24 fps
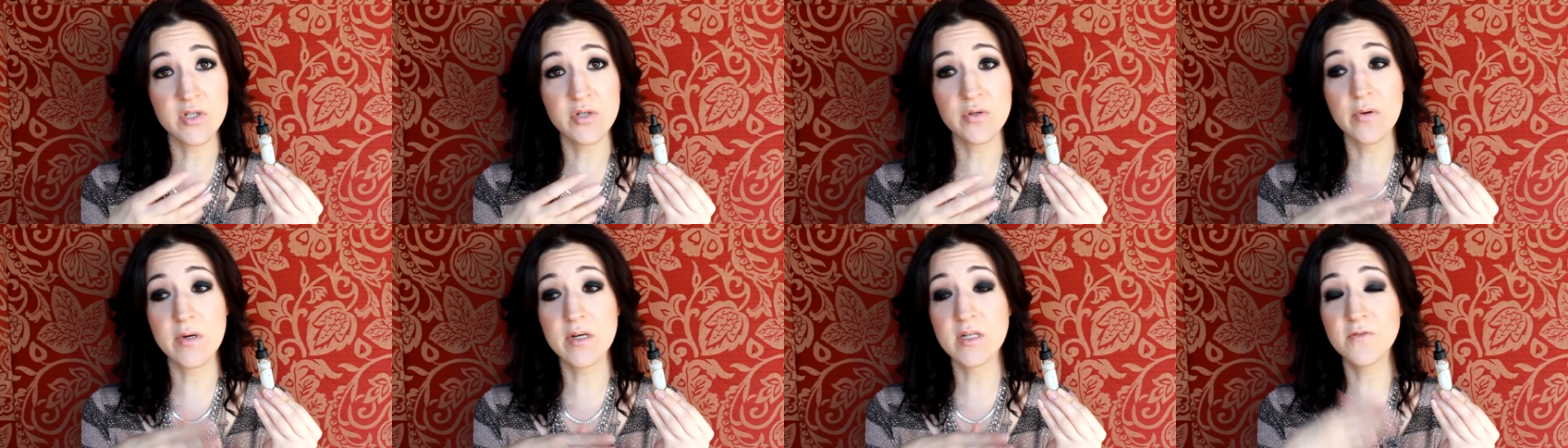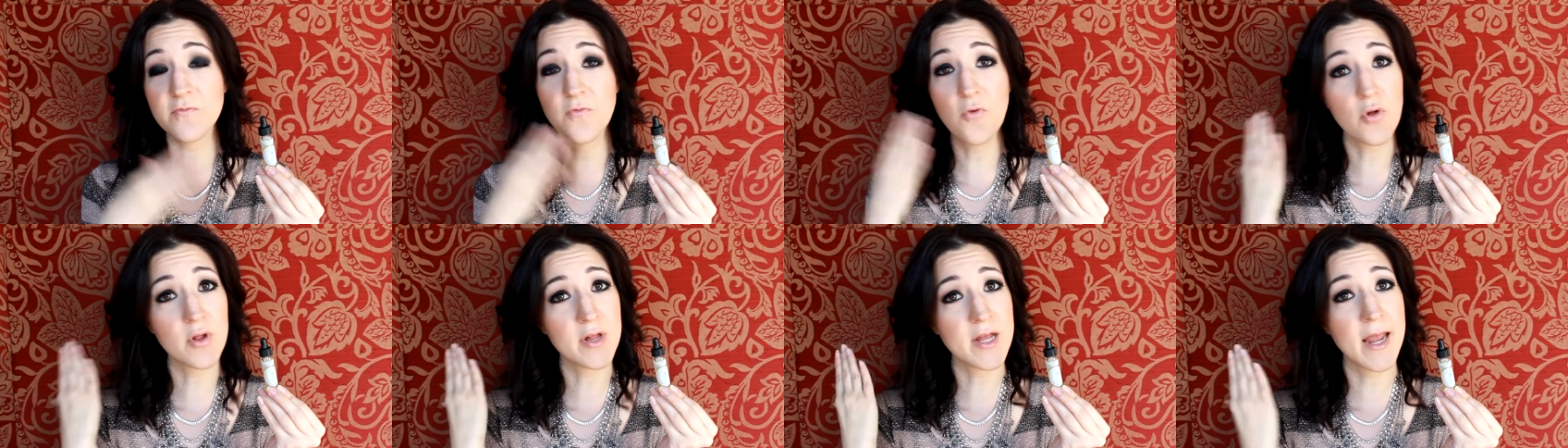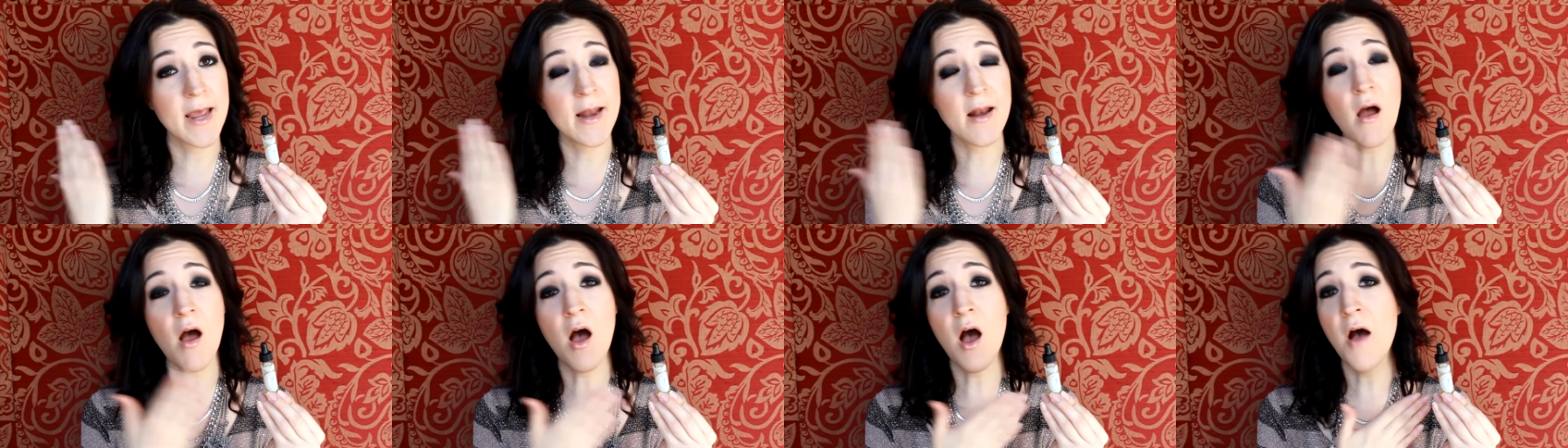to
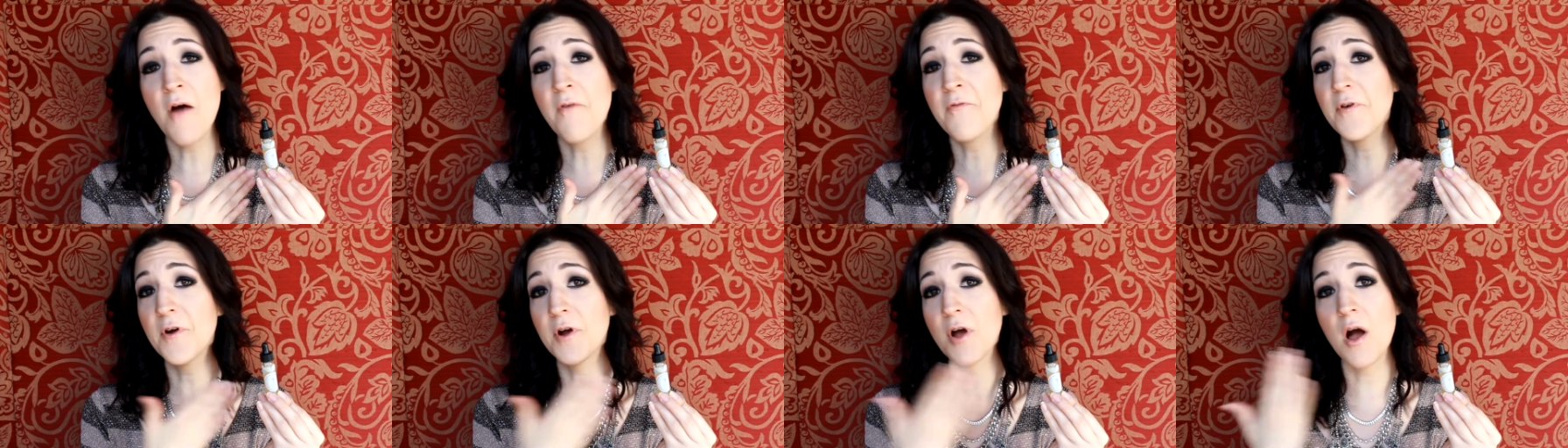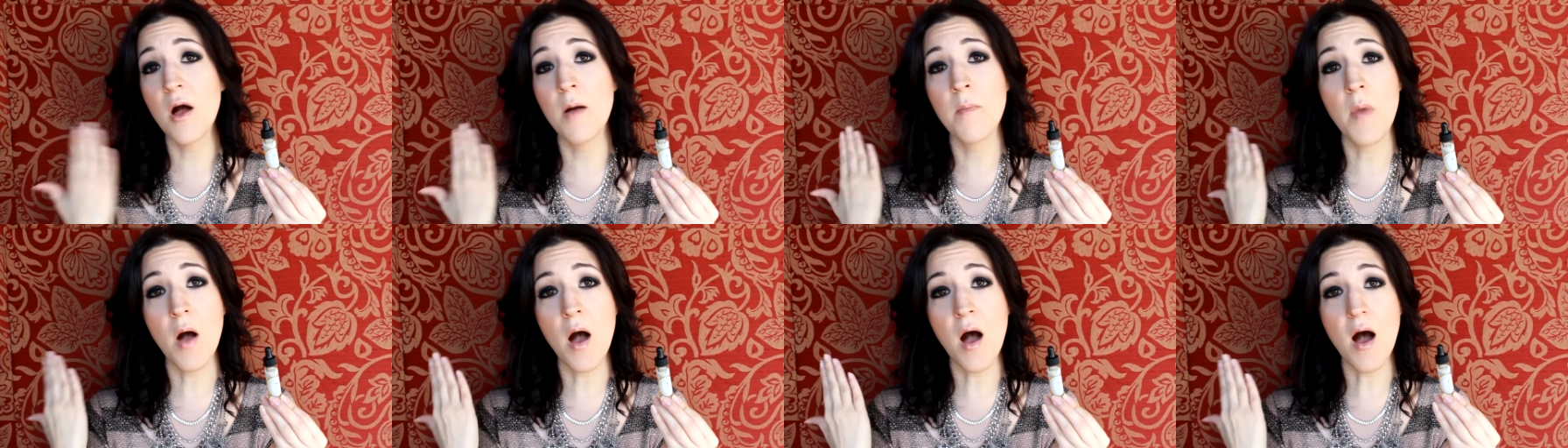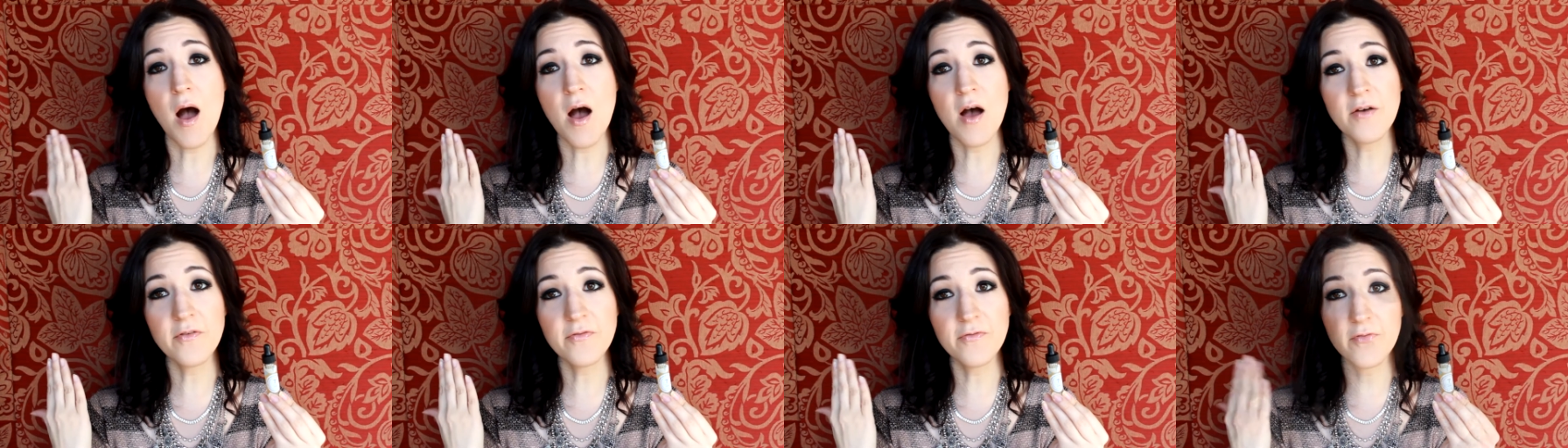exfoliate off or come
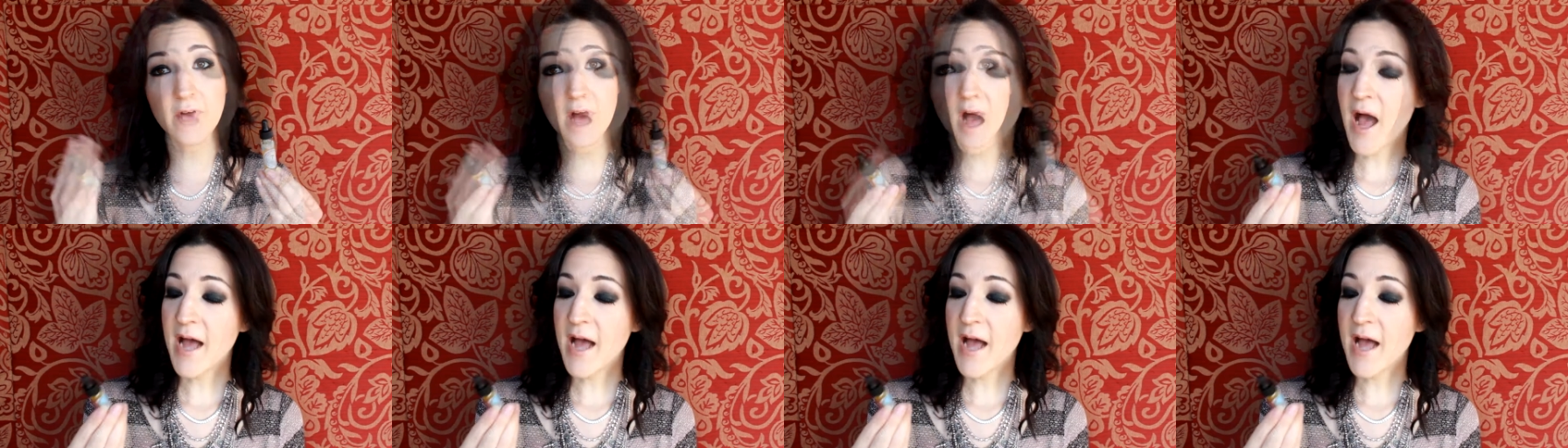off.